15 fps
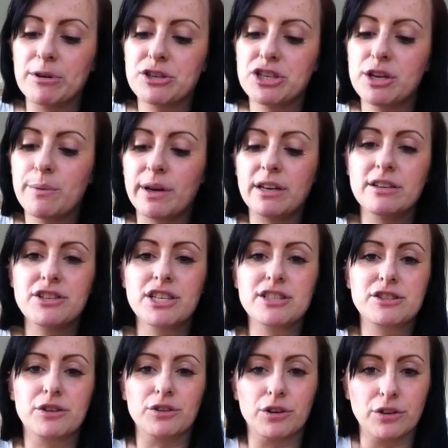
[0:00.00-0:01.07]
But
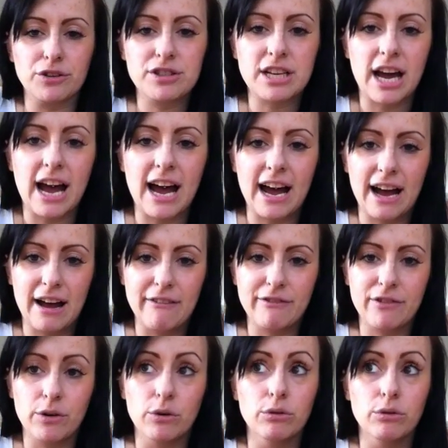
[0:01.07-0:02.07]
she's gone on to have,